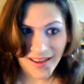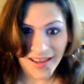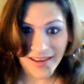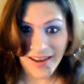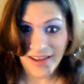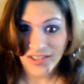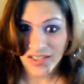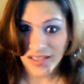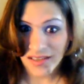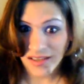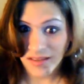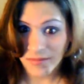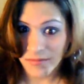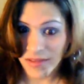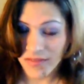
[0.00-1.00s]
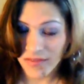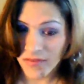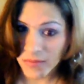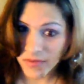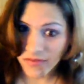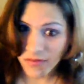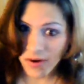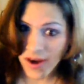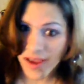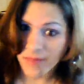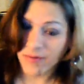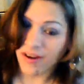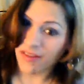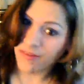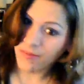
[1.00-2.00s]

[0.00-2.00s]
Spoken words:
And actually, even beforehand, what